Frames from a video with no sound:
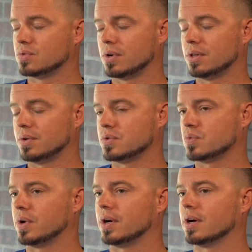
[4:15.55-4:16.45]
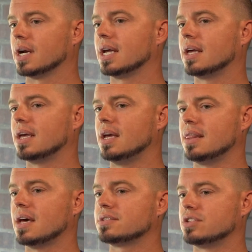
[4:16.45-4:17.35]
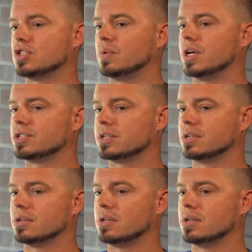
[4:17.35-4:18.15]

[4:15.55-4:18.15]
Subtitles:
it's one of those where in that situation